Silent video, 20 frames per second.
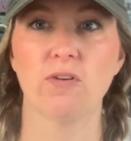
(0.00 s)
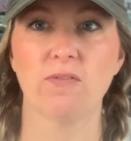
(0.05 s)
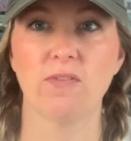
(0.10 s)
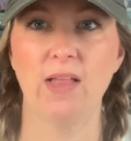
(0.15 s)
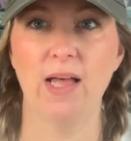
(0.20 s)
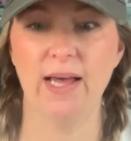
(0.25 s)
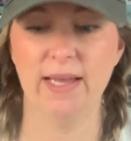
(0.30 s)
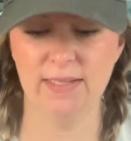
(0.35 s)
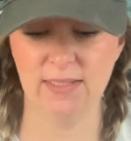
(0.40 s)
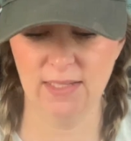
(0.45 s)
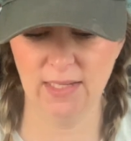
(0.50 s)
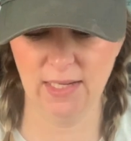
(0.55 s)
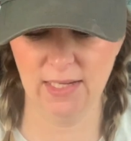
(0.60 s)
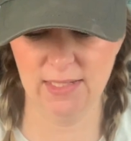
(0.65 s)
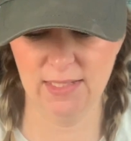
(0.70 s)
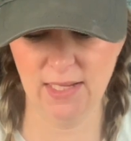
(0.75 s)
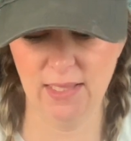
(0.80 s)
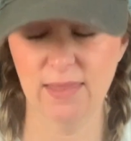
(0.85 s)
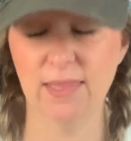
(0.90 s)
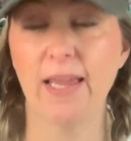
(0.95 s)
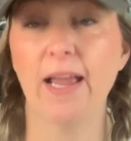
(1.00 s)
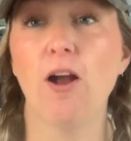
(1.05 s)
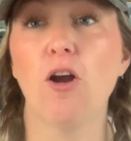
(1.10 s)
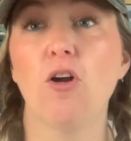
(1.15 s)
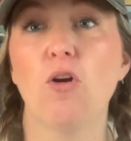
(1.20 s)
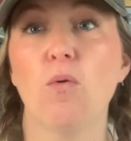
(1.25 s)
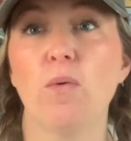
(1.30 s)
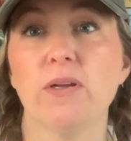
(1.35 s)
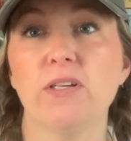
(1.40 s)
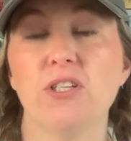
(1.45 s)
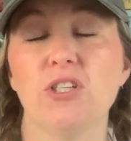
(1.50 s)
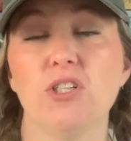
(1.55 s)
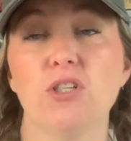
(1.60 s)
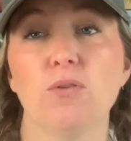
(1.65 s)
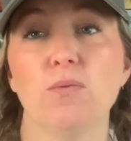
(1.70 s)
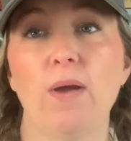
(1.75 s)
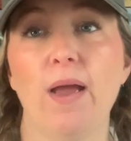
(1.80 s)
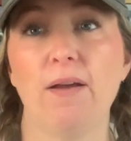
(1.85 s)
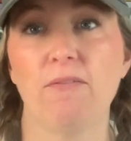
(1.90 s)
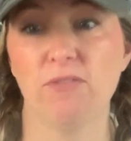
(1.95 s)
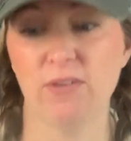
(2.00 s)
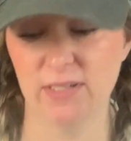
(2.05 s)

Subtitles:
of Glass. Like I said, they are going to do every